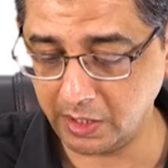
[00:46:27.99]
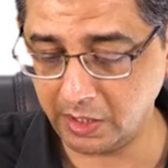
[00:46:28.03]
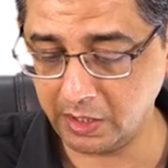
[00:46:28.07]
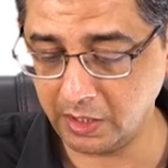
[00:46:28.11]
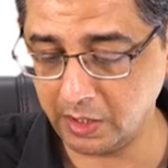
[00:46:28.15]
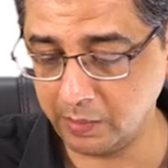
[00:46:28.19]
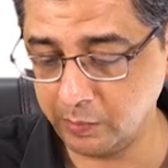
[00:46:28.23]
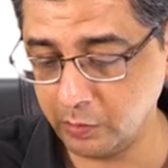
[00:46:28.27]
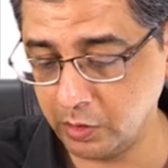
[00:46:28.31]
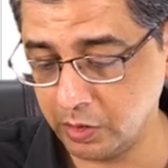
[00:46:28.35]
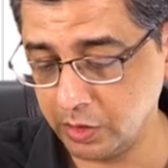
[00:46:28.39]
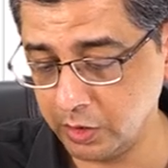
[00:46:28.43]
and
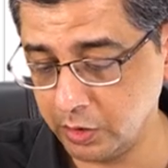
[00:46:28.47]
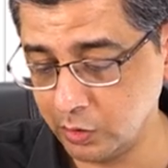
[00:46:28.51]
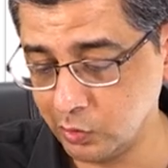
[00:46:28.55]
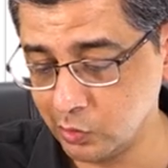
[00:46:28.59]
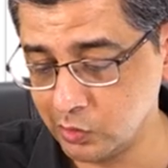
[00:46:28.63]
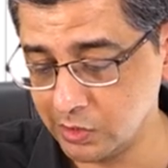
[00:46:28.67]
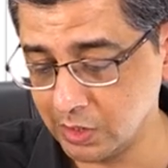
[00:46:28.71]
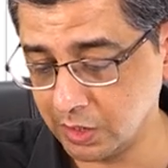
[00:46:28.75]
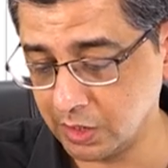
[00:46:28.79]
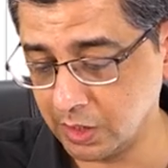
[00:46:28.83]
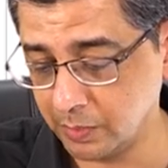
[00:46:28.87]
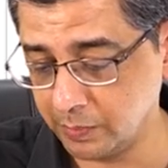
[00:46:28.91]
I'm going to
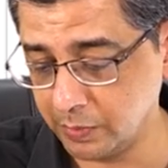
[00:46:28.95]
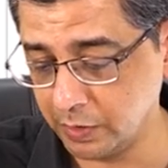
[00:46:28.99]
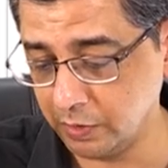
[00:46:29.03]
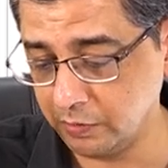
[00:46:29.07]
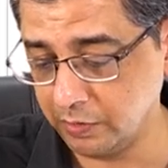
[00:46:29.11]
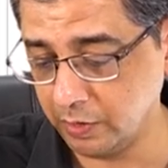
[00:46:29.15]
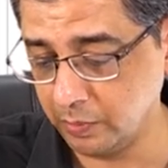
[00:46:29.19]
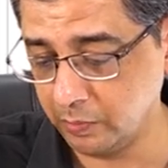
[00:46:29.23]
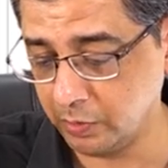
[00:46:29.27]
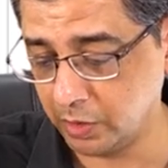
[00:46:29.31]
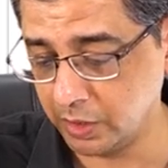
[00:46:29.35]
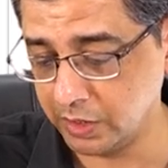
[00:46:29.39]
use a couple
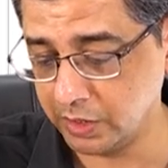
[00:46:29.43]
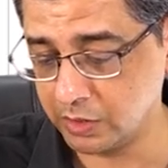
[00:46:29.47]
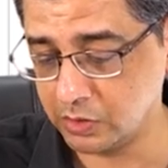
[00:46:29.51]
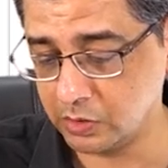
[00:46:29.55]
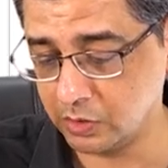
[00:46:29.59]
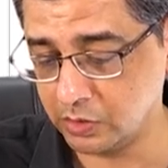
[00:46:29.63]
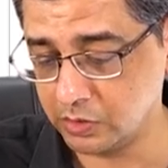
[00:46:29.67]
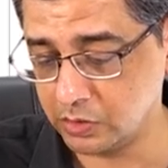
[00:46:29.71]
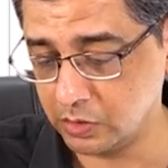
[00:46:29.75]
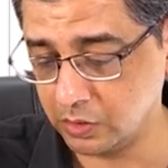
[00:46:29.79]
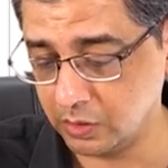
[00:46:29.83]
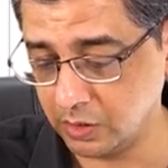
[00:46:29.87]
of mnemonics
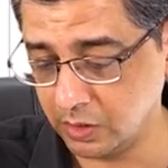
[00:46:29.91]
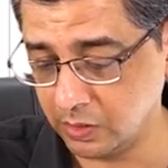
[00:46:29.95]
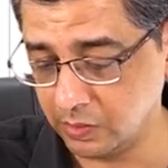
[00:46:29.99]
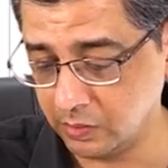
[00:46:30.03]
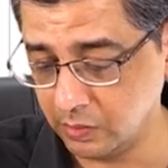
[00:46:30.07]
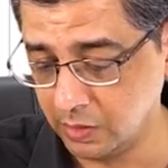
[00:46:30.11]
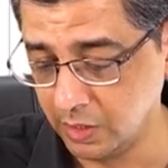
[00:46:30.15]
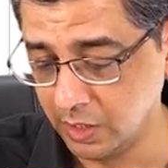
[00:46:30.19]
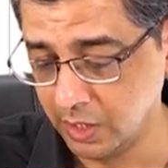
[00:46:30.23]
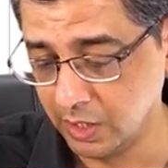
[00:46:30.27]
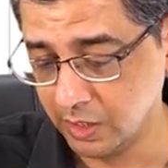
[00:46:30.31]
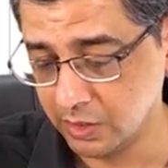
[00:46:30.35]
also
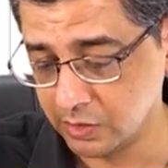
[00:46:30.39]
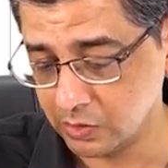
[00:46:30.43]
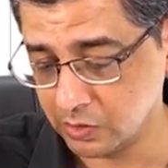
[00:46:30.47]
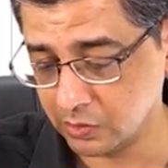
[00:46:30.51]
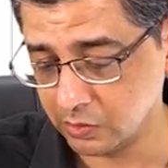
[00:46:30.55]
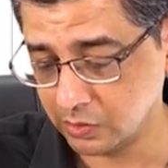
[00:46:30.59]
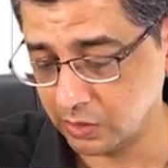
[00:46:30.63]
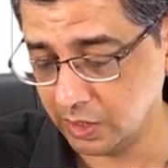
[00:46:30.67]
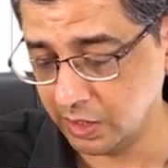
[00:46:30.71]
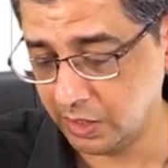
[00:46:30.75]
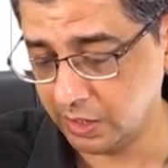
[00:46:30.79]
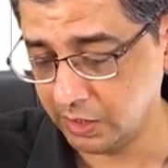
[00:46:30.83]
now
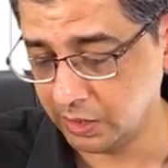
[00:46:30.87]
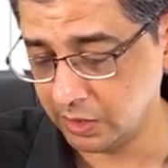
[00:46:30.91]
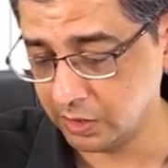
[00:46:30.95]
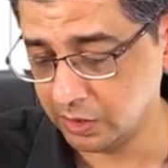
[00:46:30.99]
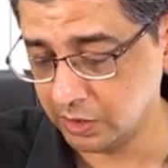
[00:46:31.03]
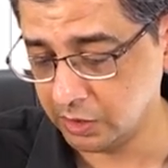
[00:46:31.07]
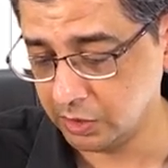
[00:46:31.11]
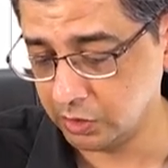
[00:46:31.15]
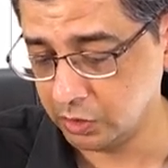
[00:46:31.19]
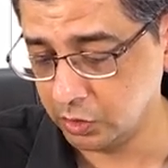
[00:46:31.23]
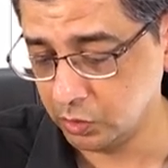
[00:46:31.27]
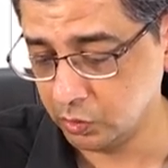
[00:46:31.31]
so that
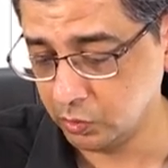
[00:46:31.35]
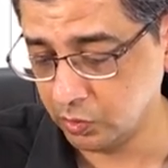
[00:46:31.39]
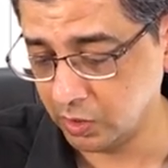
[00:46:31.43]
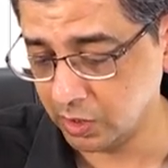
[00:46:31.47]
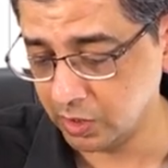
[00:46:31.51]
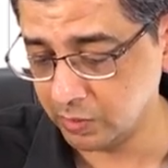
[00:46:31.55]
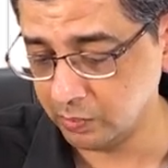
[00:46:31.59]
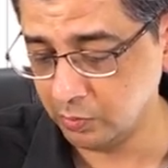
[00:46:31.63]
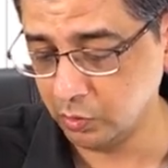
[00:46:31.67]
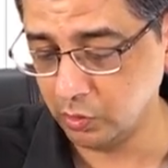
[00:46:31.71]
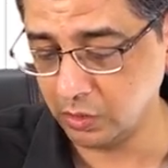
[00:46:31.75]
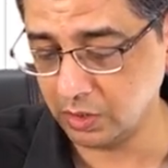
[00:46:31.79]
you
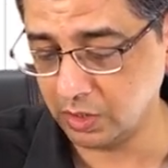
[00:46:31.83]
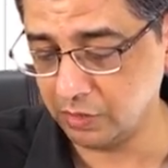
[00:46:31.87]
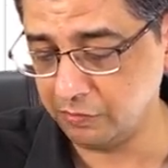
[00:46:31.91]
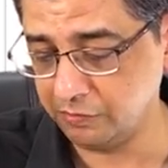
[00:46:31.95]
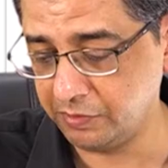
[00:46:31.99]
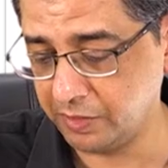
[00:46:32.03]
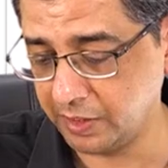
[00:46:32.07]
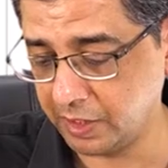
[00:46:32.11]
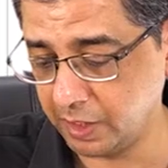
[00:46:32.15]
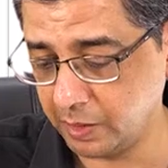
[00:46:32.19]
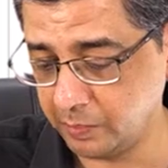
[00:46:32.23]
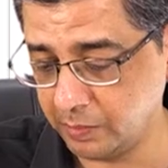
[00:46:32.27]
are more
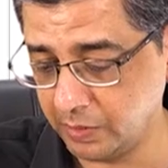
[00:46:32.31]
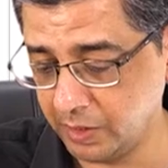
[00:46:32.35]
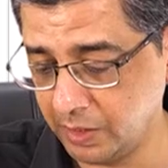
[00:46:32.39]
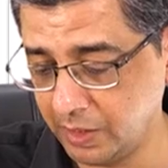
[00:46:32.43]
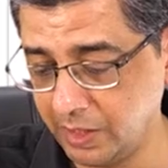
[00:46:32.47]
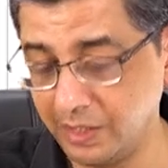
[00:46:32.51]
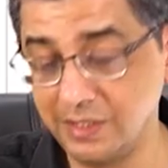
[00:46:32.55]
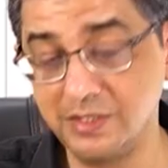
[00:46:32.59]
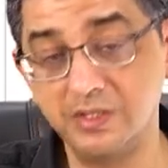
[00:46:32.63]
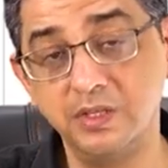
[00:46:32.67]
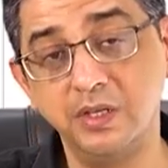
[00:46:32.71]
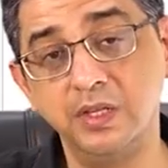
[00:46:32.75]
comfortable
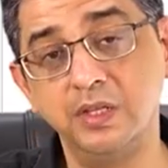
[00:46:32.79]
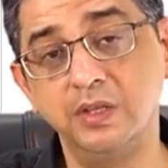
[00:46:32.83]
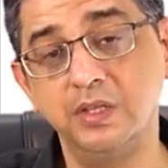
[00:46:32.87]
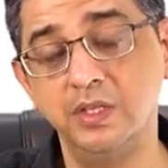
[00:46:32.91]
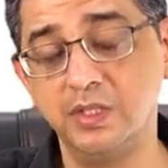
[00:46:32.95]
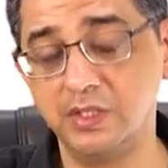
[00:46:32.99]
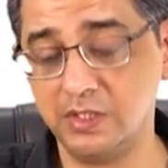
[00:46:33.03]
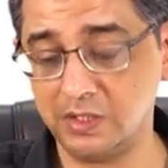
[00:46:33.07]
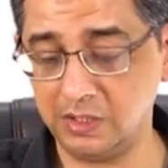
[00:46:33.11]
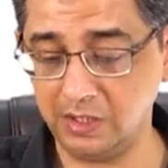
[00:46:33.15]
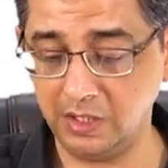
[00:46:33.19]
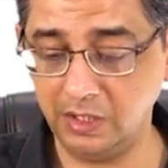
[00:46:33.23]
answering
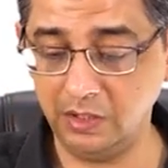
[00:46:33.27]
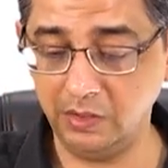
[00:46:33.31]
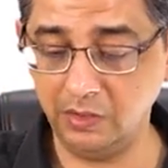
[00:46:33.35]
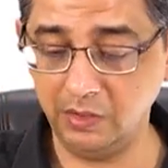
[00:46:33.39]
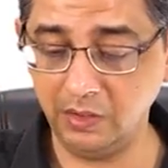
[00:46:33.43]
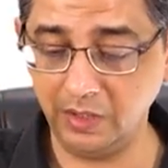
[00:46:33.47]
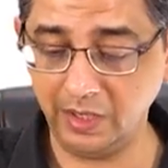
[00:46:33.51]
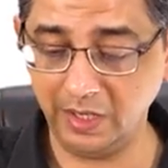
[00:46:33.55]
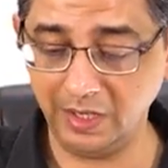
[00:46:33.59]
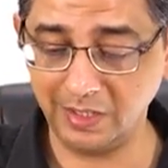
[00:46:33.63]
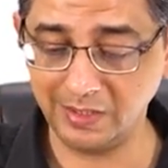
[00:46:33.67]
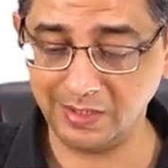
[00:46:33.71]
this in
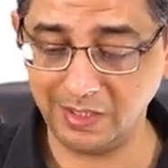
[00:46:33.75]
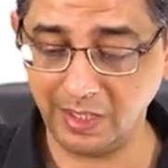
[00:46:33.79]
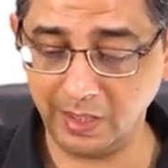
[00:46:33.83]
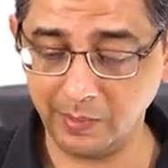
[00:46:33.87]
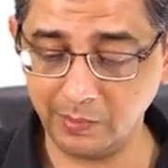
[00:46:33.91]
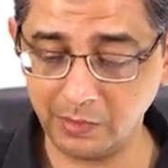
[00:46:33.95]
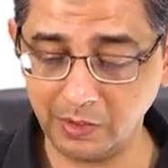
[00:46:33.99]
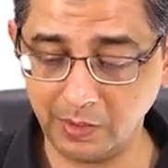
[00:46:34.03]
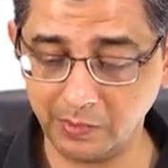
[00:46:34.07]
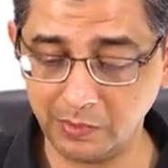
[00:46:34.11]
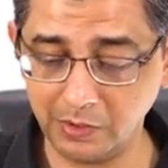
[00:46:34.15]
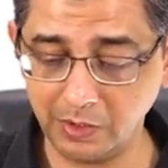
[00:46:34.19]
the
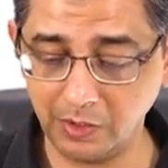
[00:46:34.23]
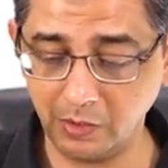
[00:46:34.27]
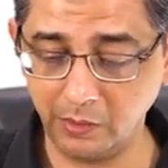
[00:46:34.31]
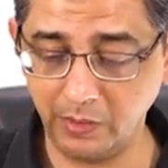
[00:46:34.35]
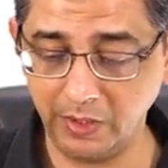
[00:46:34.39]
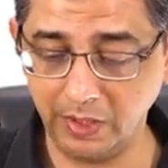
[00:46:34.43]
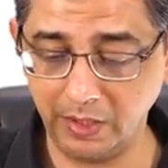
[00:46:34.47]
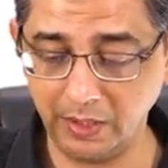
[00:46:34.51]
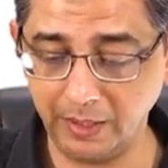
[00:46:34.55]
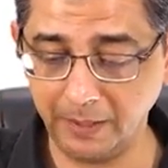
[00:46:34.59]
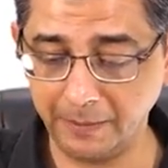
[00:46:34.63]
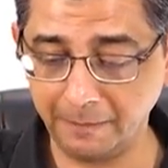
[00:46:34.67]
exam
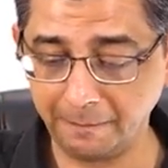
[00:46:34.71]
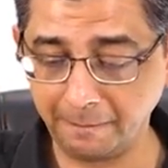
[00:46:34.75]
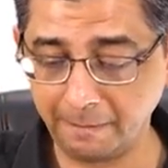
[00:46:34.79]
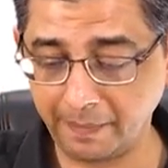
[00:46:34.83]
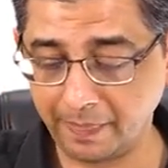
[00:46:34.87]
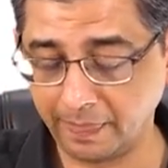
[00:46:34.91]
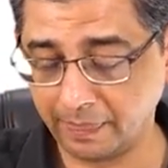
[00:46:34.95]
subsequently.